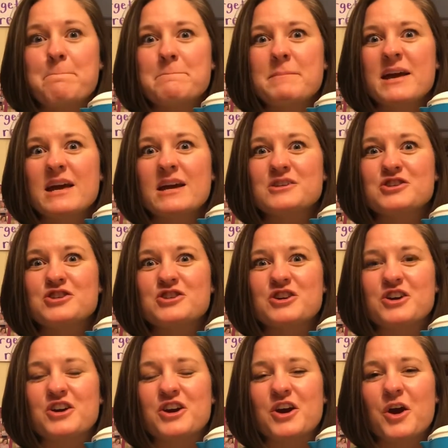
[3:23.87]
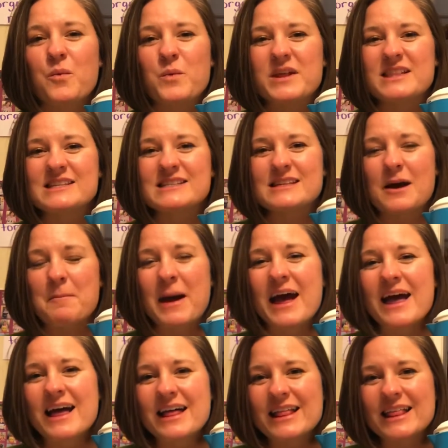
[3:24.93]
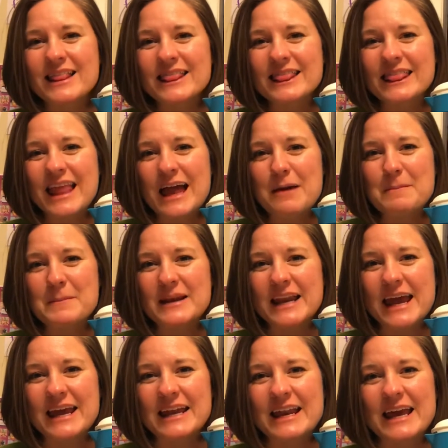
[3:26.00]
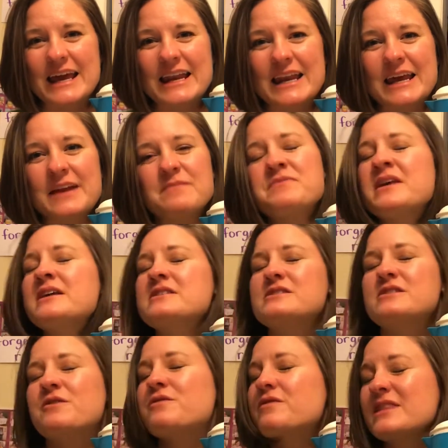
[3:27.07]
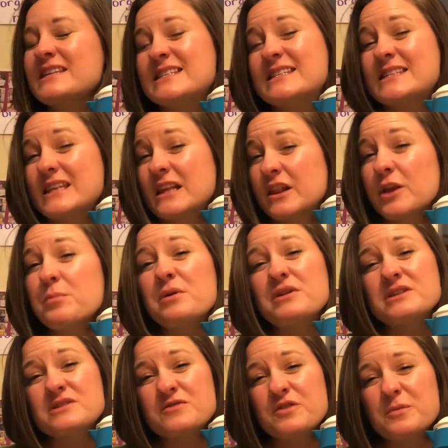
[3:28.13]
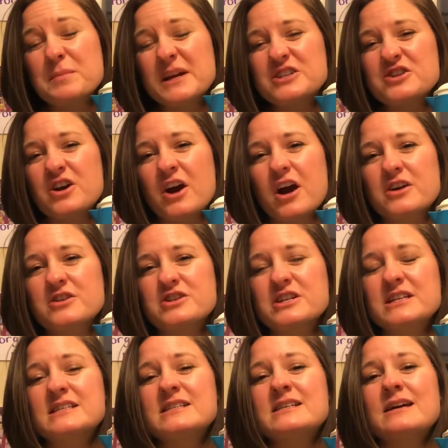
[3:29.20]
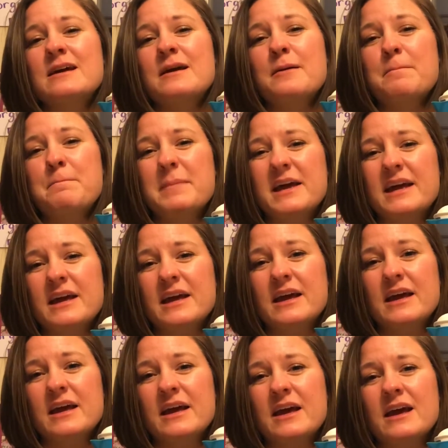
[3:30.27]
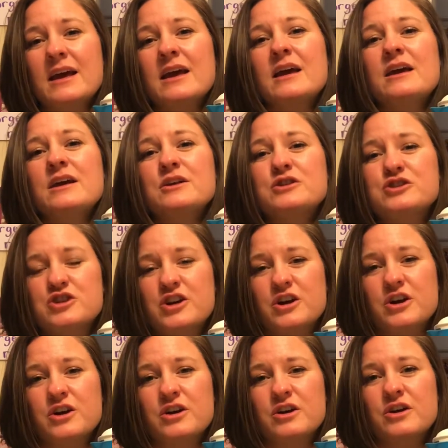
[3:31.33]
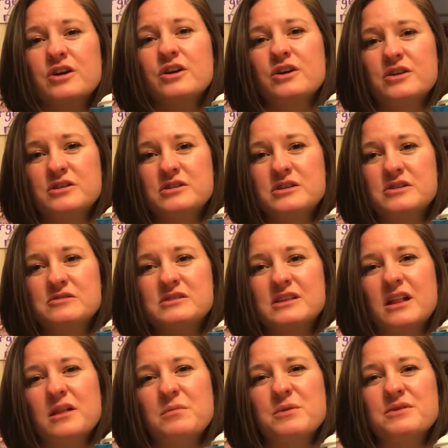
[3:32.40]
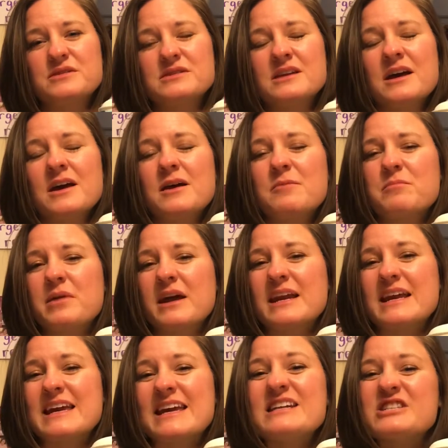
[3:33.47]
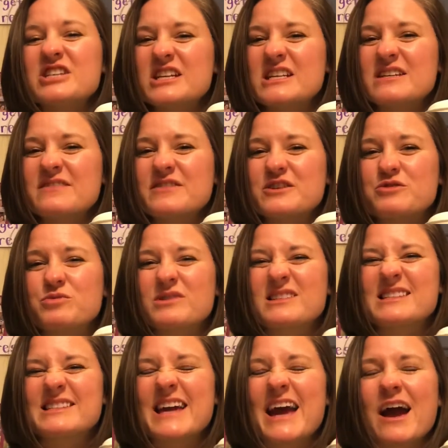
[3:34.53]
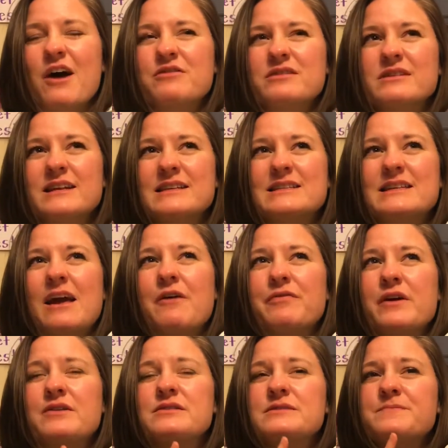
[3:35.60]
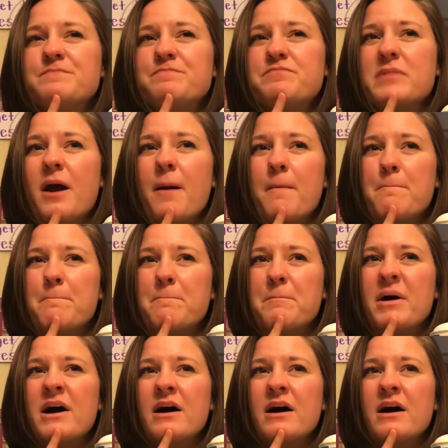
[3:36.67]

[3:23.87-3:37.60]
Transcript: pitcher with some lemonade in it. So the syllables for pitcher are just pitcher, 2 syllables. But each individual sound, let's count those. P,